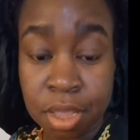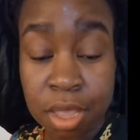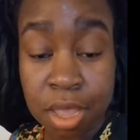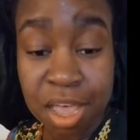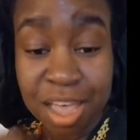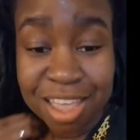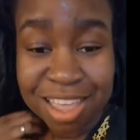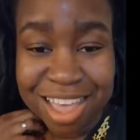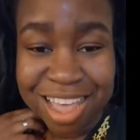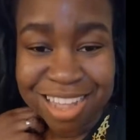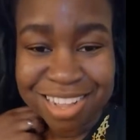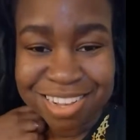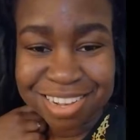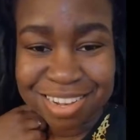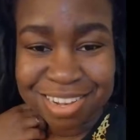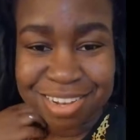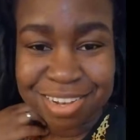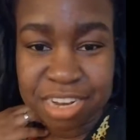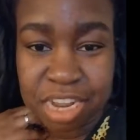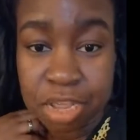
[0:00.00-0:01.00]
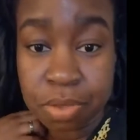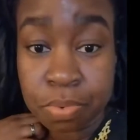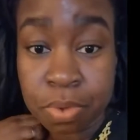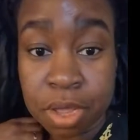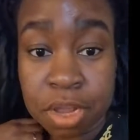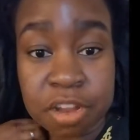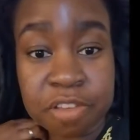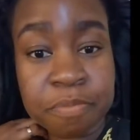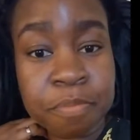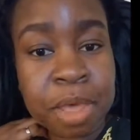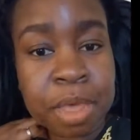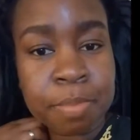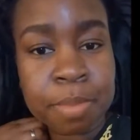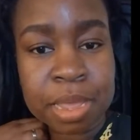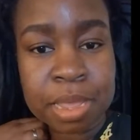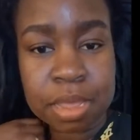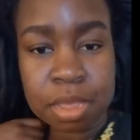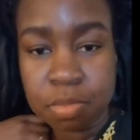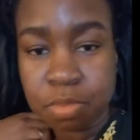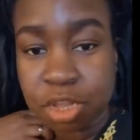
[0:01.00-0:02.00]
Hi guys, it's day one of my
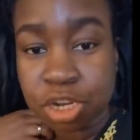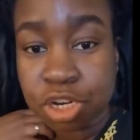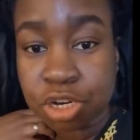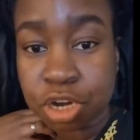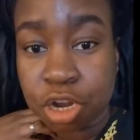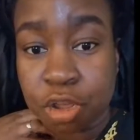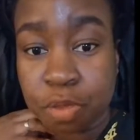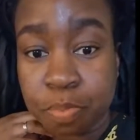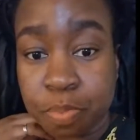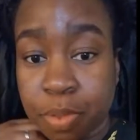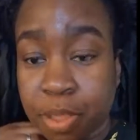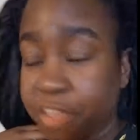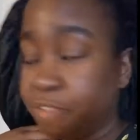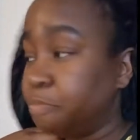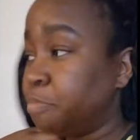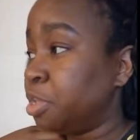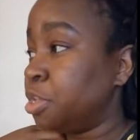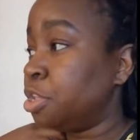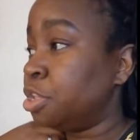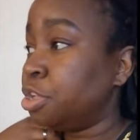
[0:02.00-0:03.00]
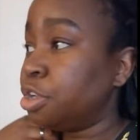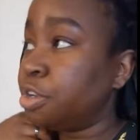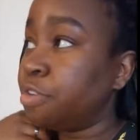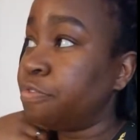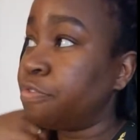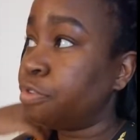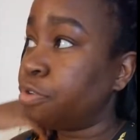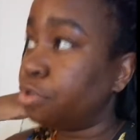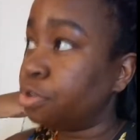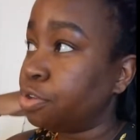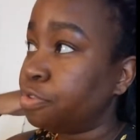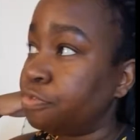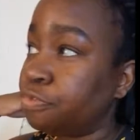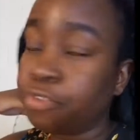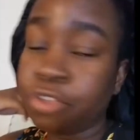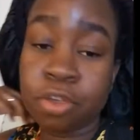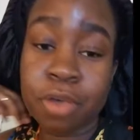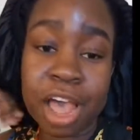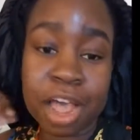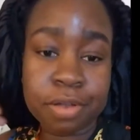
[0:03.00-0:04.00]
Miami trip. I've been here for a
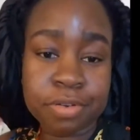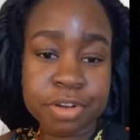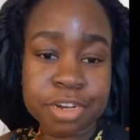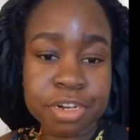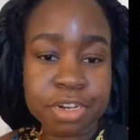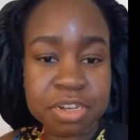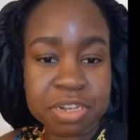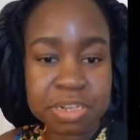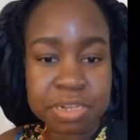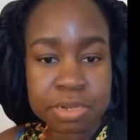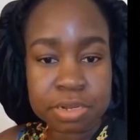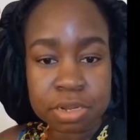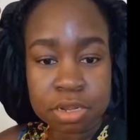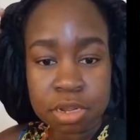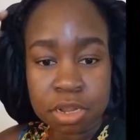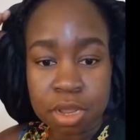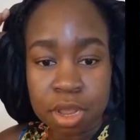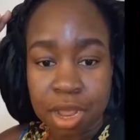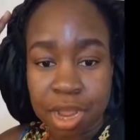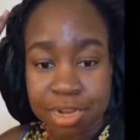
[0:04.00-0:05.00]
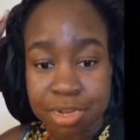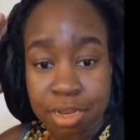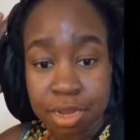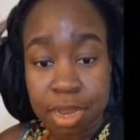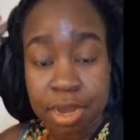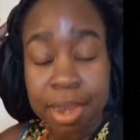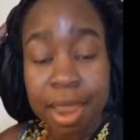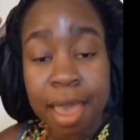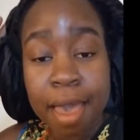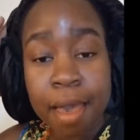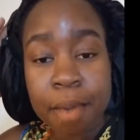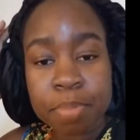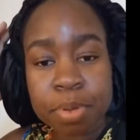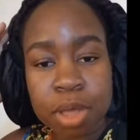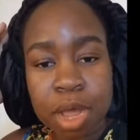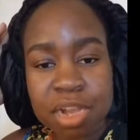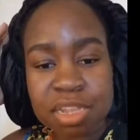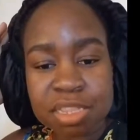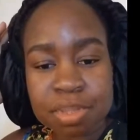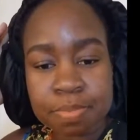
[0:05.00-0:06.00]
few hours. I took a nap,
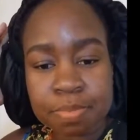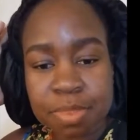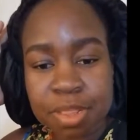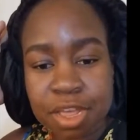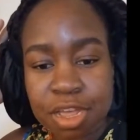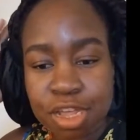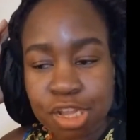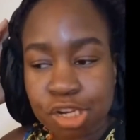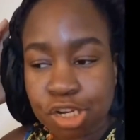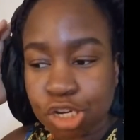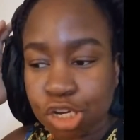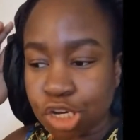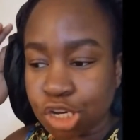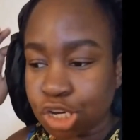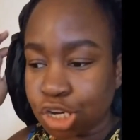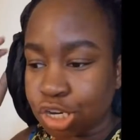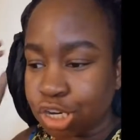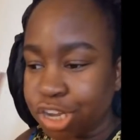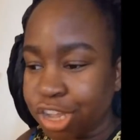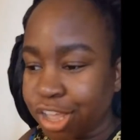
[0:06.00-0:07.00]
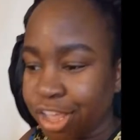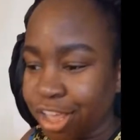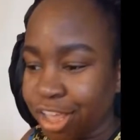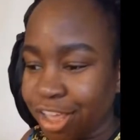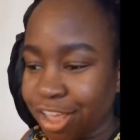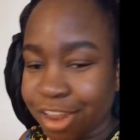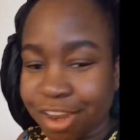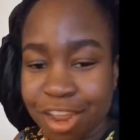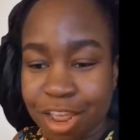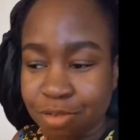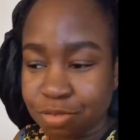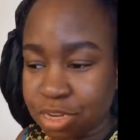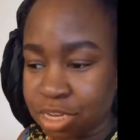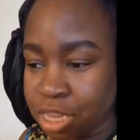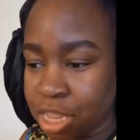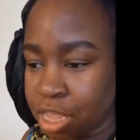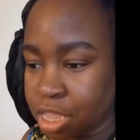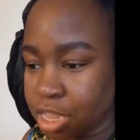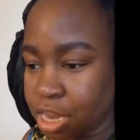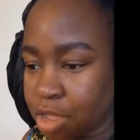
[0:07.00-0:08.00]
got some lunch, and now I'm just
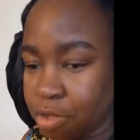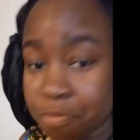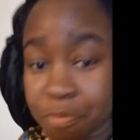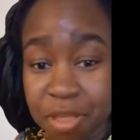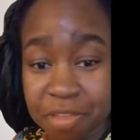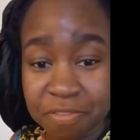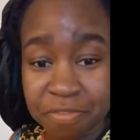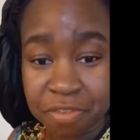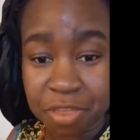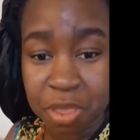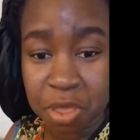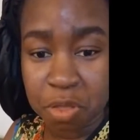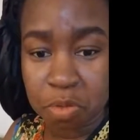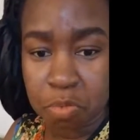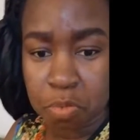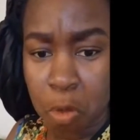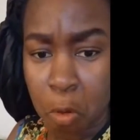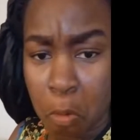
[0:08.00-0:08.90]
hanging out with my fam.